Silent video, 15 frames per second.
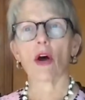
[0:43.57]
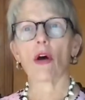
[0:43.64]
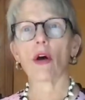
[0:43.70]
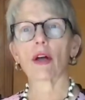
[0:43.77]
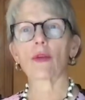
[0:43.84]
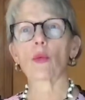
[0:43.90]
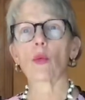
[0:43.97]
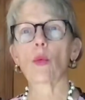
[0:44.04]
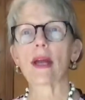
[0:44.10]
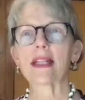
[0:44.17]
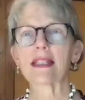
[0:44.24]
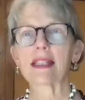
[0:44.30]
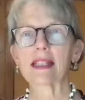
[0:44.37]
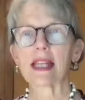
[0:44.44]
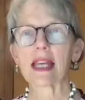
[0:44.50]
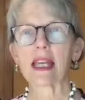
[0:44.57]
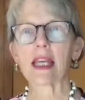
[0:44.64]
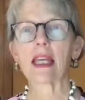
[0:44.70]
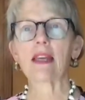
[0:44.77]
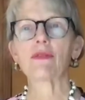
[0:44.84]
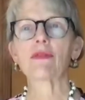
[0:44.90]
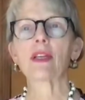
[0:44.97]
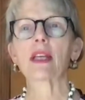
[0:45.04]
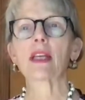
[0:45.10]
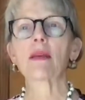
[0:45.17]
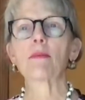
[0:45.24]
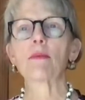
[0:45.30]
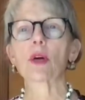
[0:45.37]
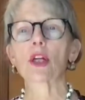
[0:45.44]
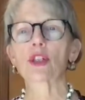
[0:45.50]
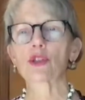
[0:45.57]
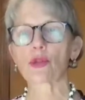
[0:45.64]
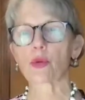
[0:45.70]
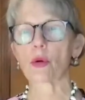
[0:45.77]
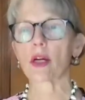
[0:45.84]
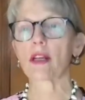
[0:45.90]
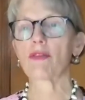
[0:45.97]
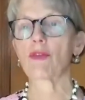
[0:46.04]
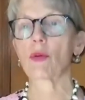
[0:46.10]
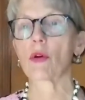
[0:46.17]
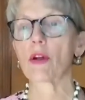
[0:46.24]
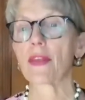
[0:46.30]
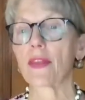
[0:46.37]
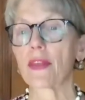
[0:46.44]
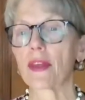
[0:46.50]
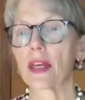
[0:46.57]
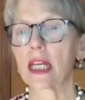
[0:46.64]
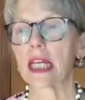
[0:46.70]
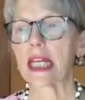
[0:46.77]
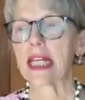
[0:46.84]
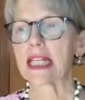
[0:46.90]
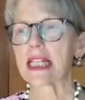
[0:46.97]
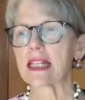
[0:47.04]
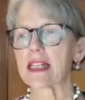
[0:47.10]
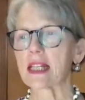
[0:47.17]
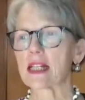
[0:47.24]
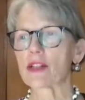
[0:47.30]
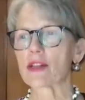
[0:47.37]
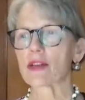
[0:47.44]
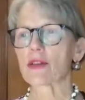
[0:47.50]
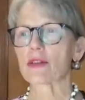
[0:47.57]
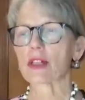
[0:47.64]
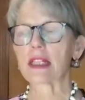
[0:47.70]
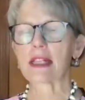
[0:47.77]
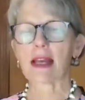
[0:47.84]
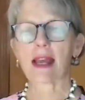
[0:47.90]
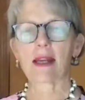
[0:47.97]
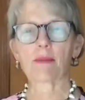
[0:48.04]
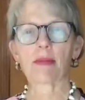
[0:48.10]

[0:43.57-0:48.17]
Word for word: on Wednesday evening, March 24th, 6:30 to 8